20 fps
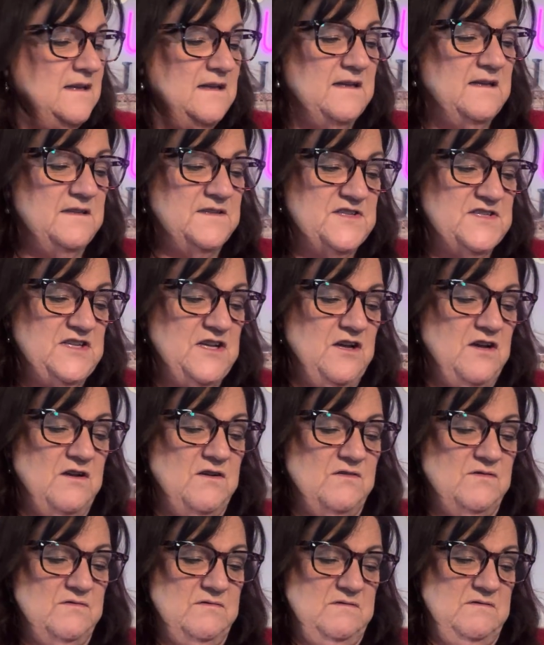
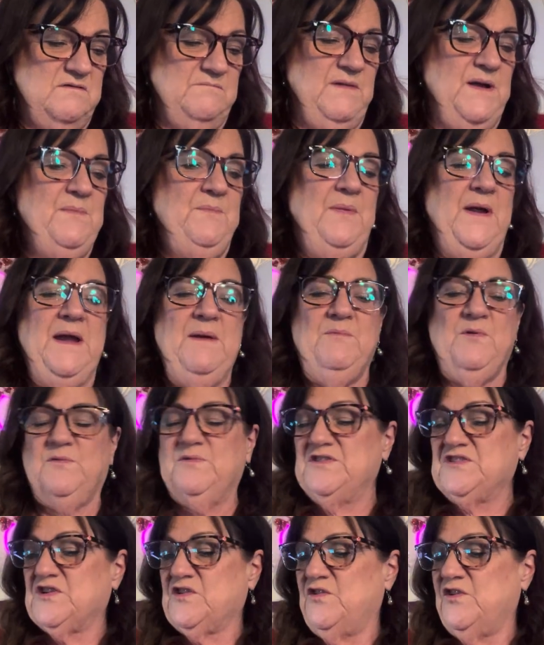So my paper
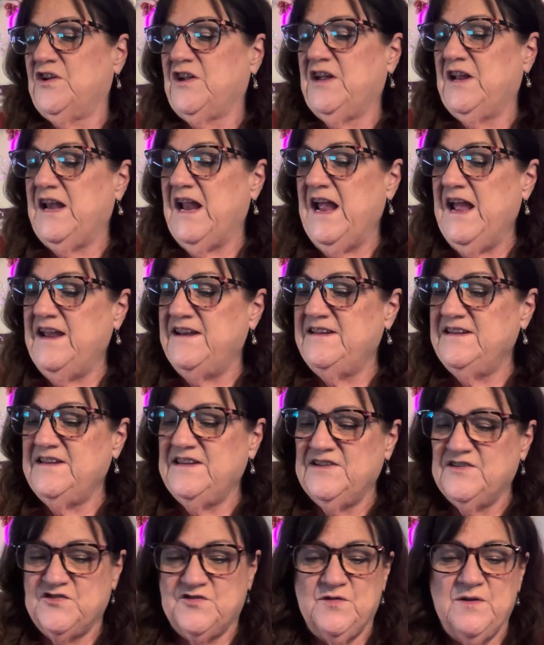was crooked. I had to
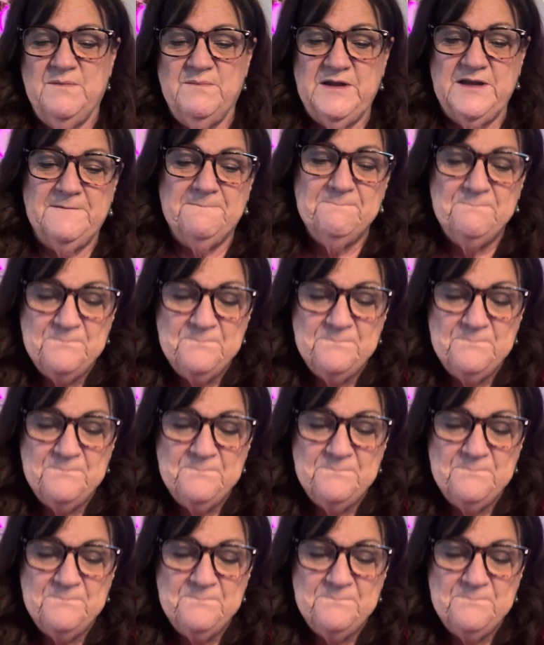trim it.